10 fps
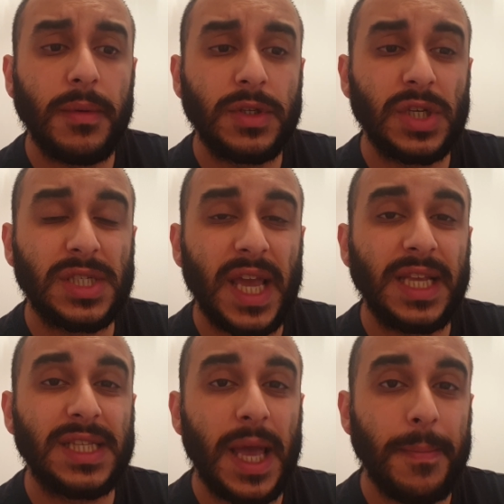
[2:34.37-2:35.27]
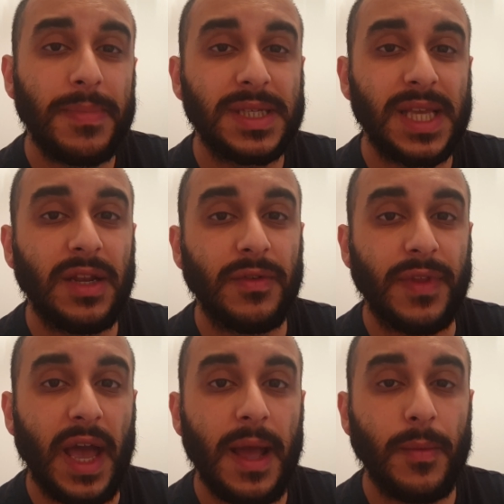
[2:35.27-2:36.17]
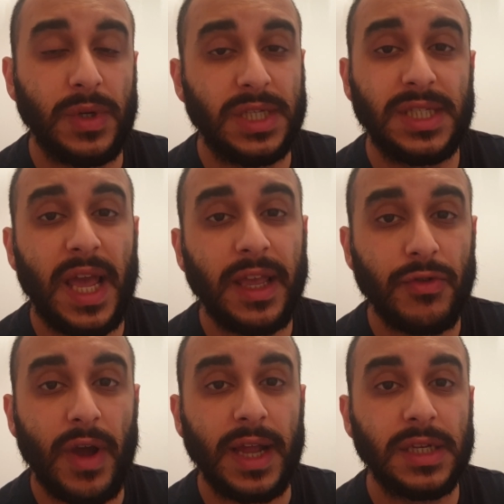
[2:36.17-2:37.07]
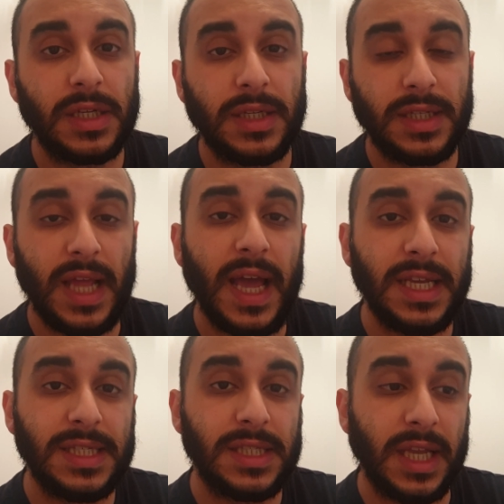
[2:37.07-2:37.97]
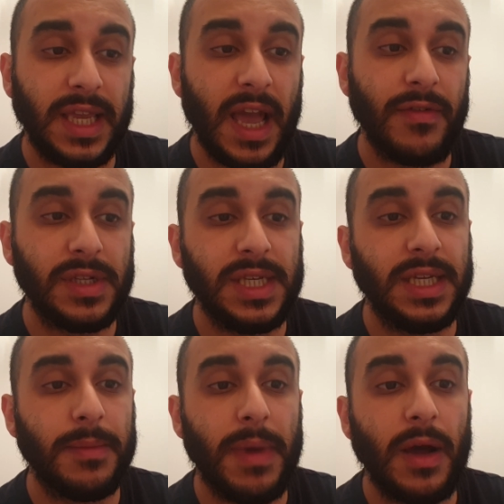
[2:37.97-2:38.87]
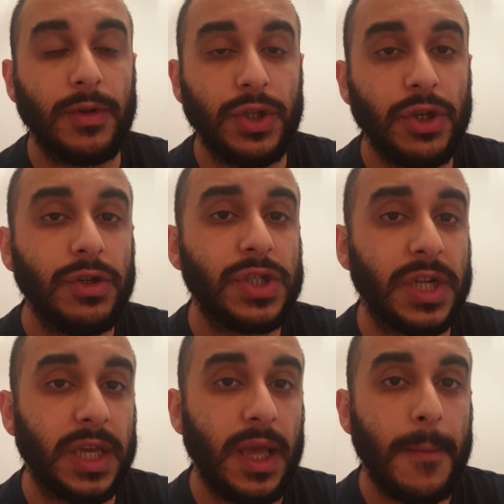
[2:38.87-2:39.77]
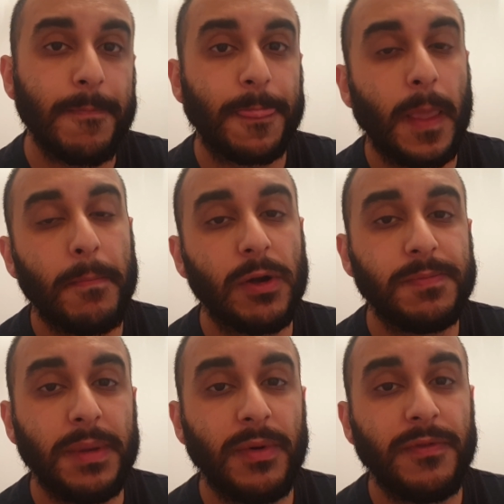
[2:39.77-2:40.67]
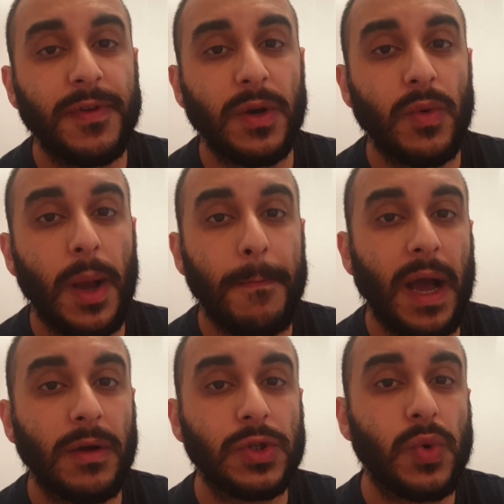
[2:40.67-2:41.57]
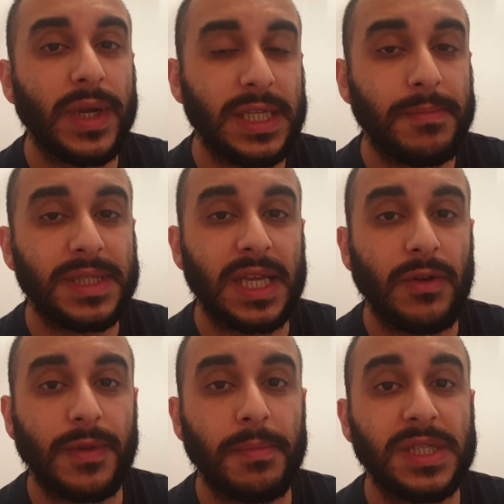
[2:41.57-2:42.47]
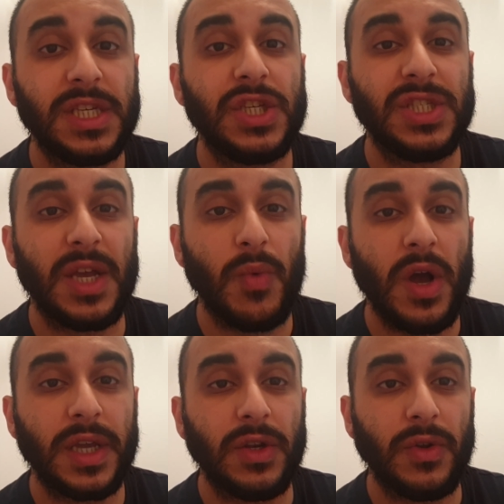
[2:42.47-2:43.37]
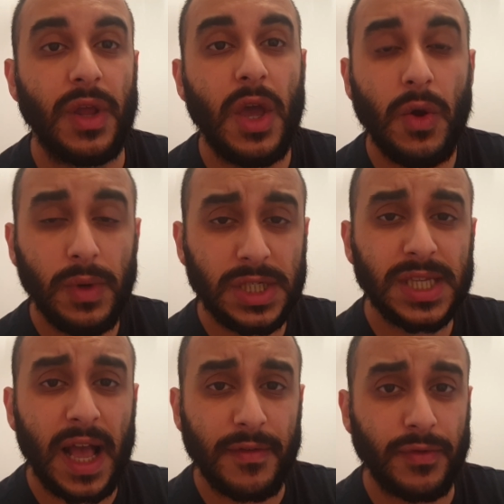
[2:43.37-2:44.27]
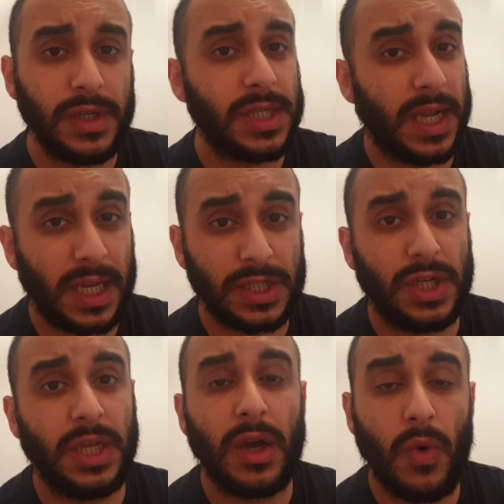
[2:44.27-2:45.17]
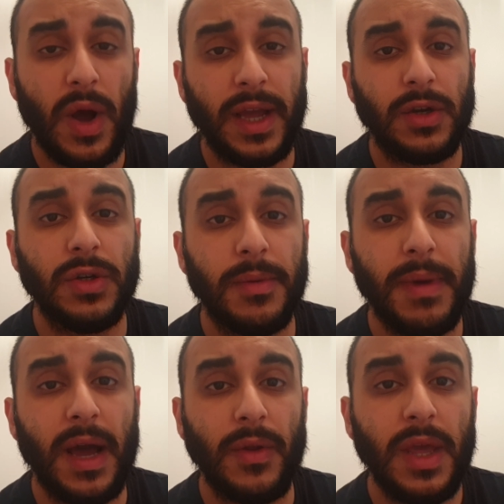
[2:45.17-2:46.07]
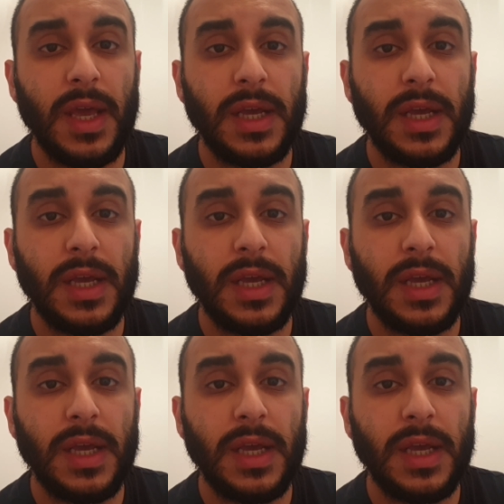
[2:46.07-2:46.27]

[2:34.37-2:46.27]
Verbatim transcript: just take 10% of that, which is 10 grand, that is the guaranteed amount. Usually most people fill about 20% of the positions they're working on, which is average and actually quite a good amount.